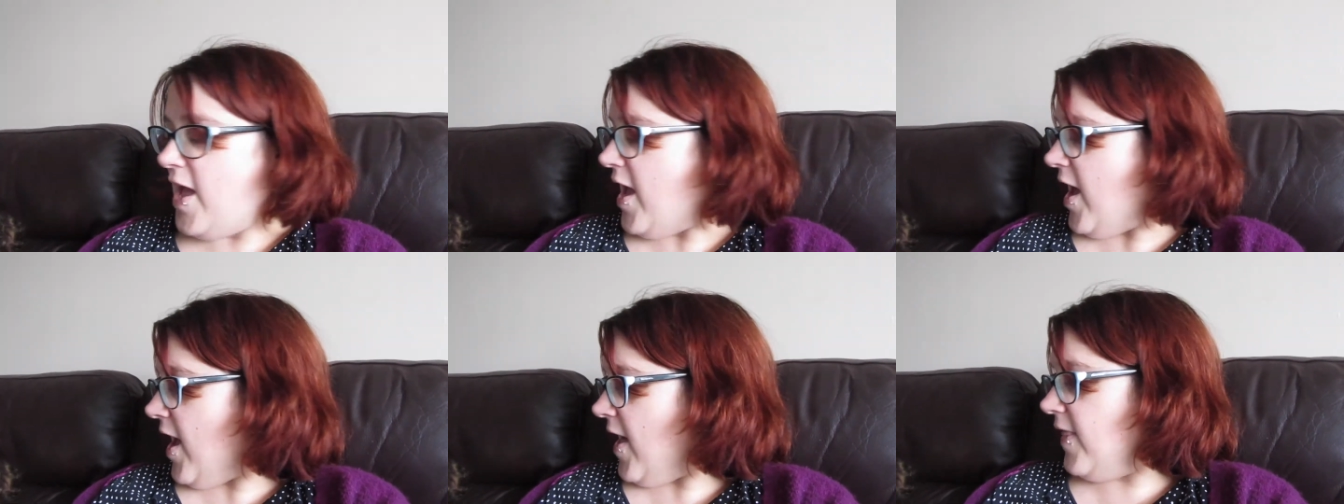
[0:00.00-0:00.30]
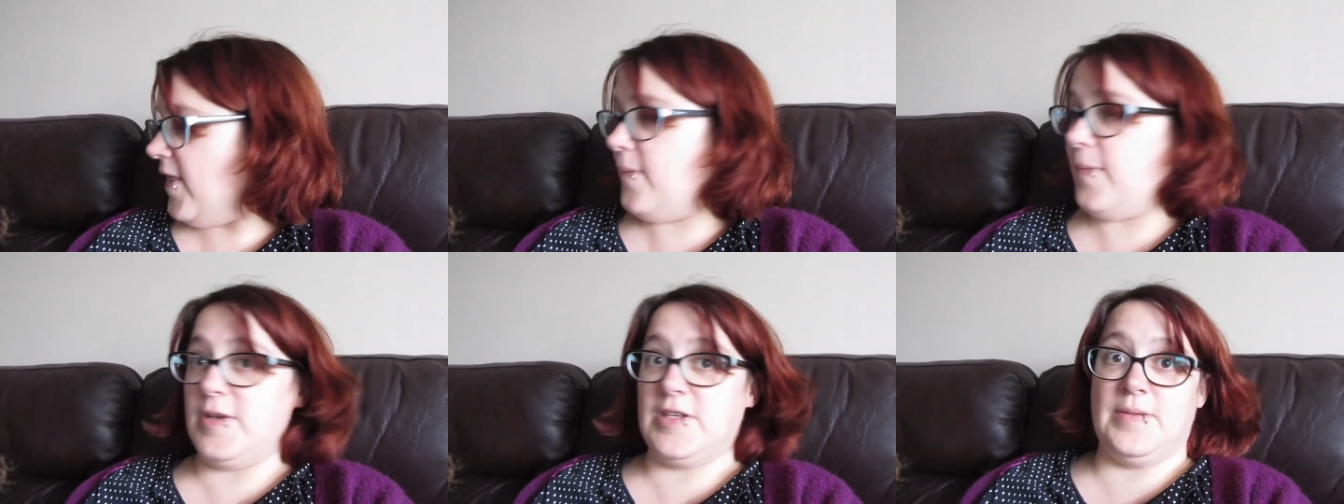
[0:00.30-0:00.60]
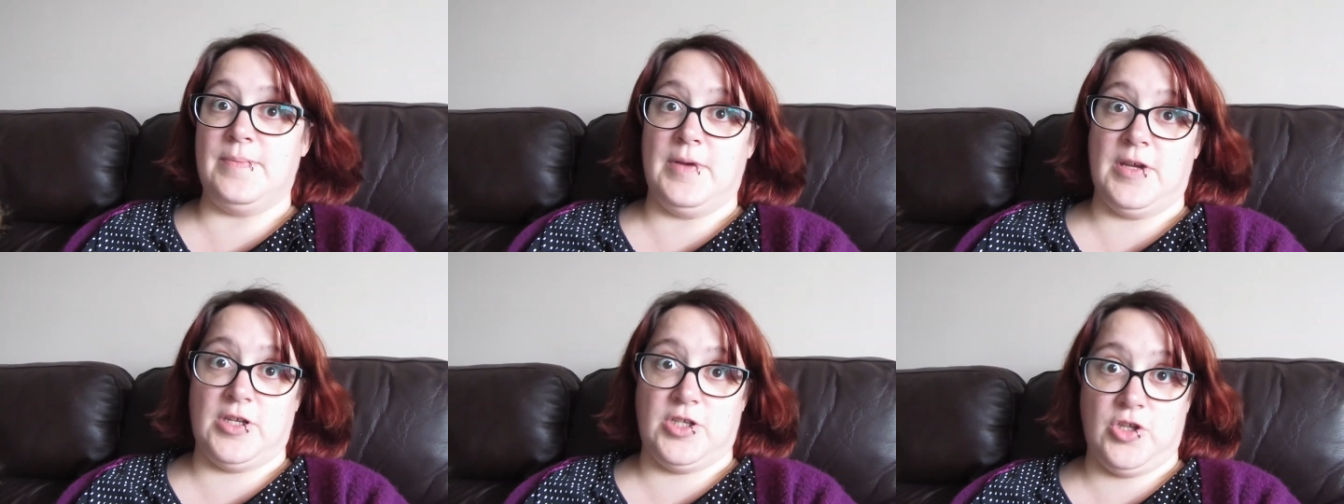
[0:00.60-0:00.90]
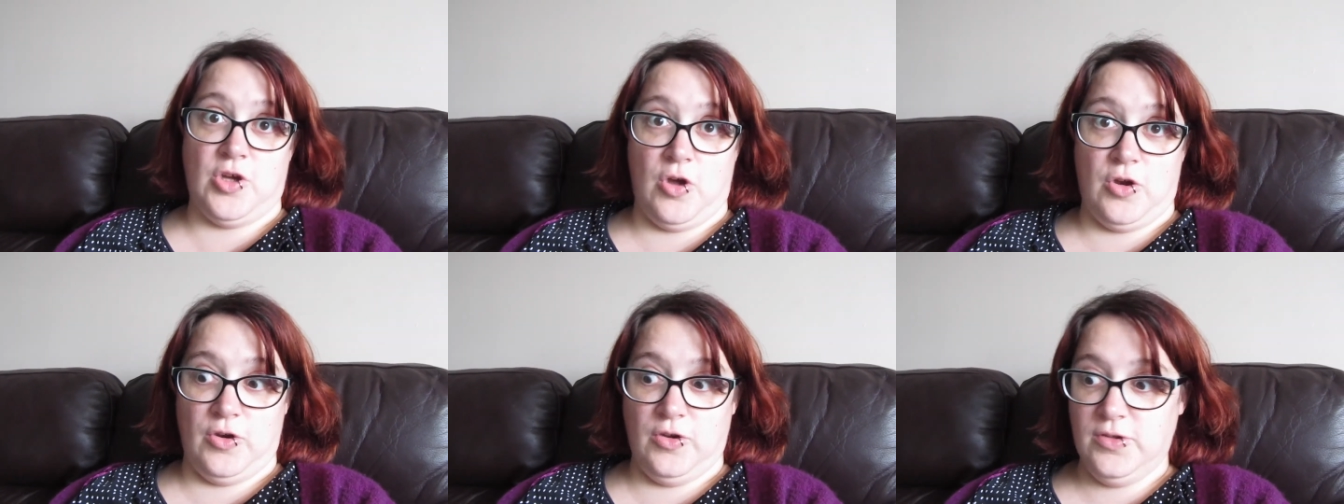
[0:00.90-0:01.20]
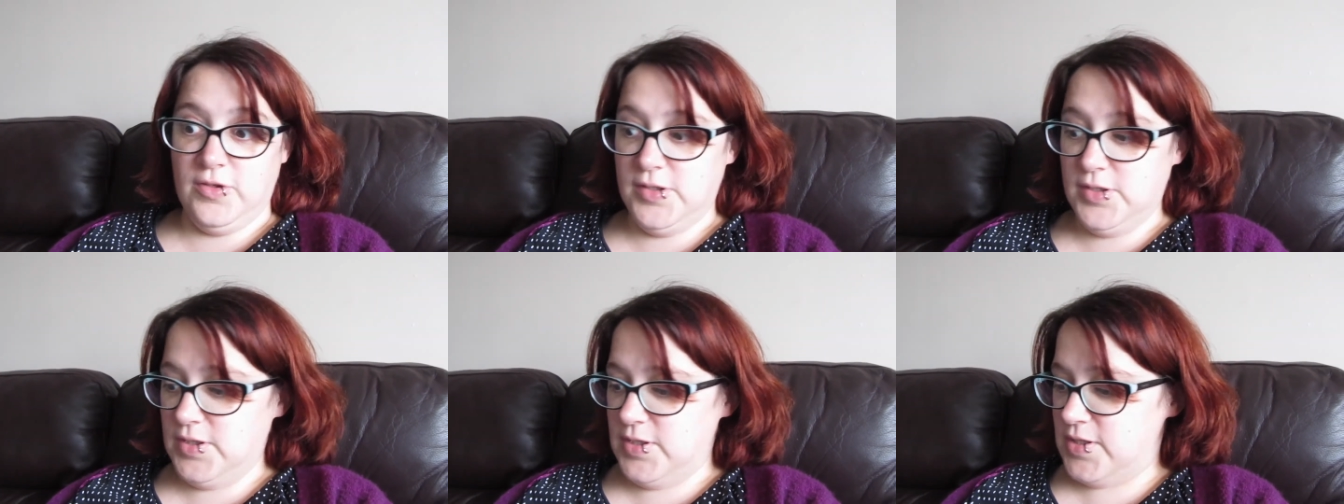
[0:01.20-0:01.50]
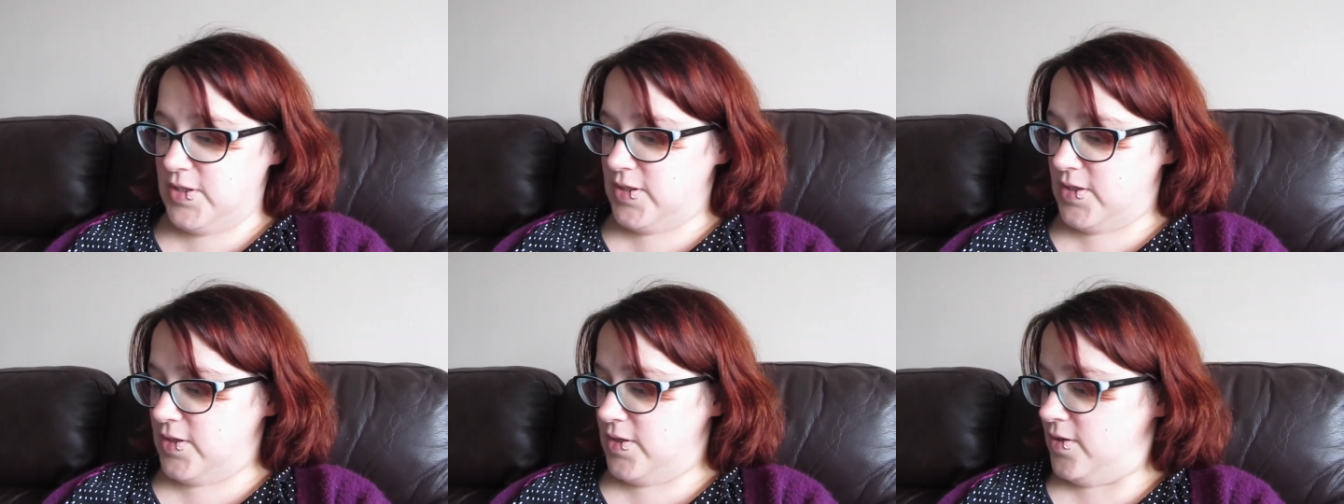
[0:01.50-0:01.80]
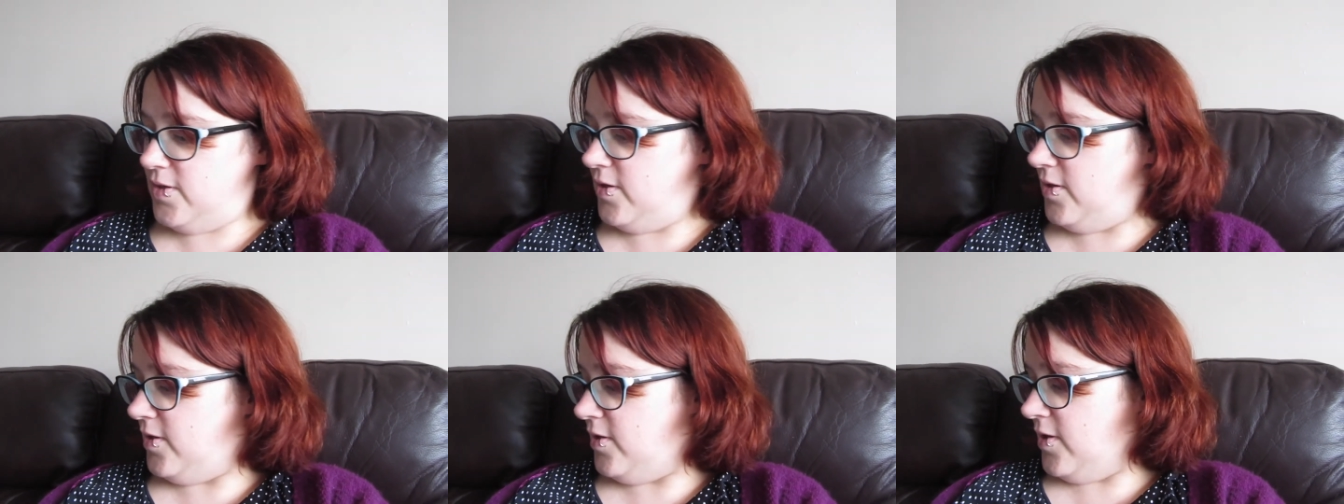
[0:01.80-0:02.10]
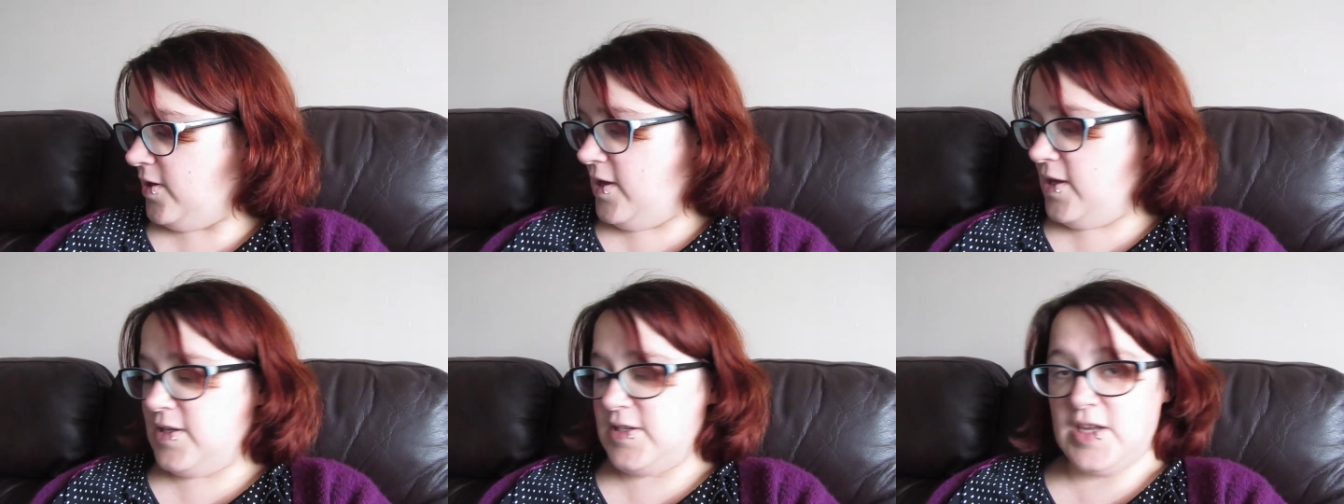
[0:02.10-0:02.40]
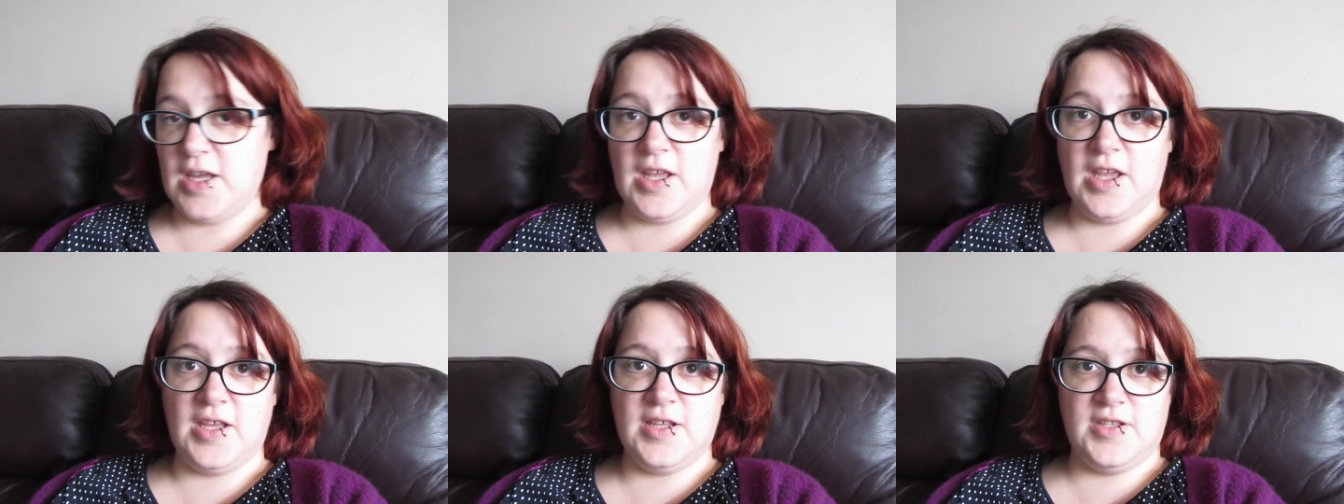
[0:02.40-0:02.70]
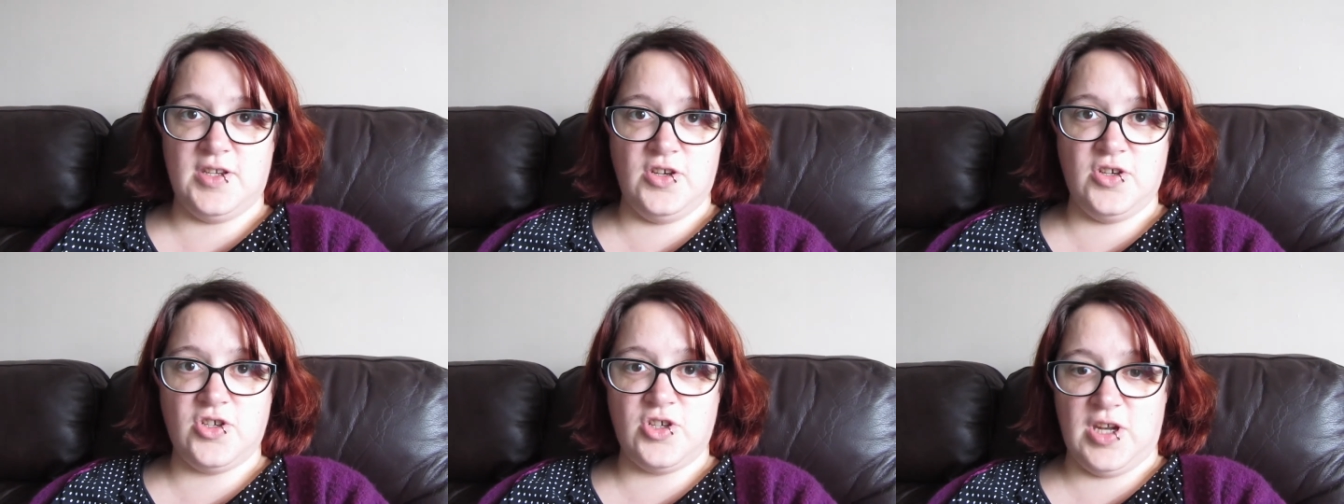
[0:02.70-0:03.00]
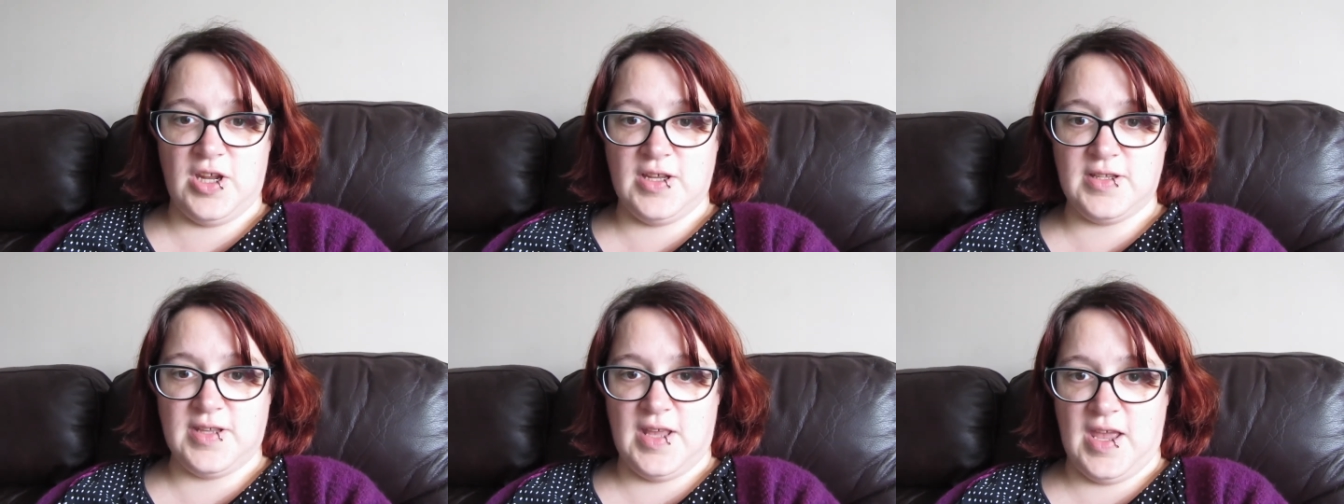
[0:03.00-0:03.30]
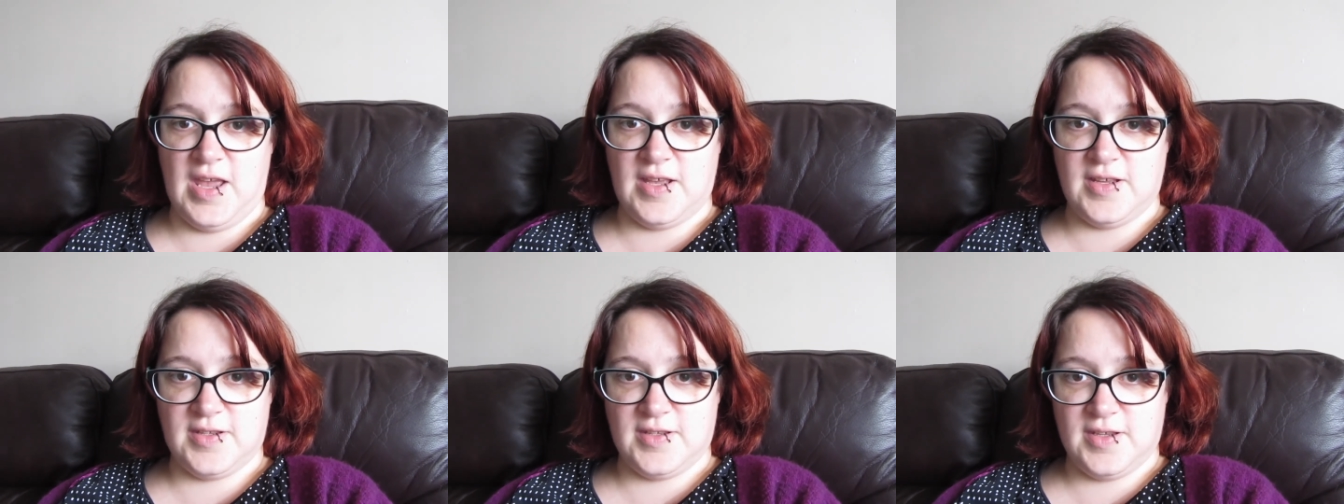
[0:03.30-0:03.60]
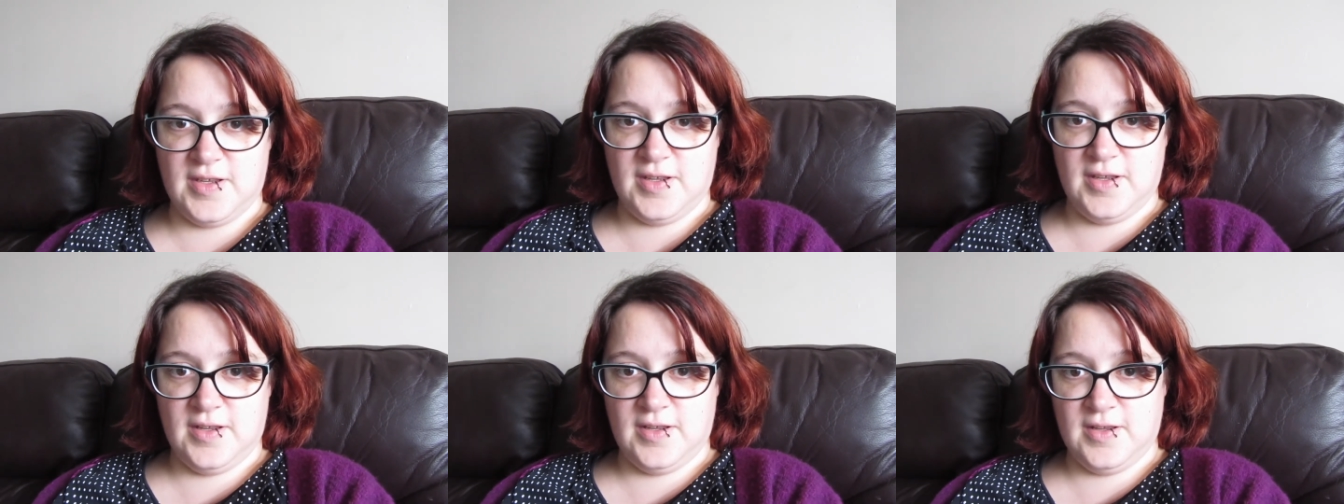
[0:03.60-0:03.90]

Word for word: and they went to McDonald's. Tell you, his nursery is ace.